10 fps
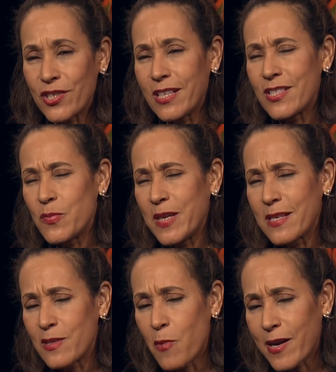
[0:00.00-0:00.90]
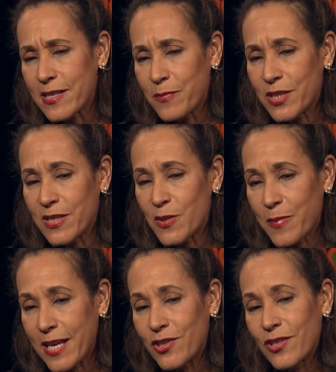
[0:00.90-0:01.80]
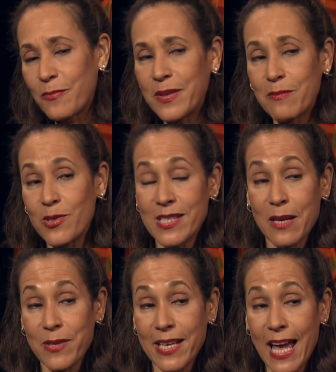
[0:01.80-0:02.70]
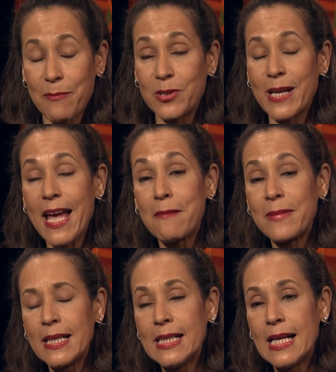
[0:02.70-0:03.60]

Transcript: Should it just be a small exhibition space? Should it be a museum with a capital M?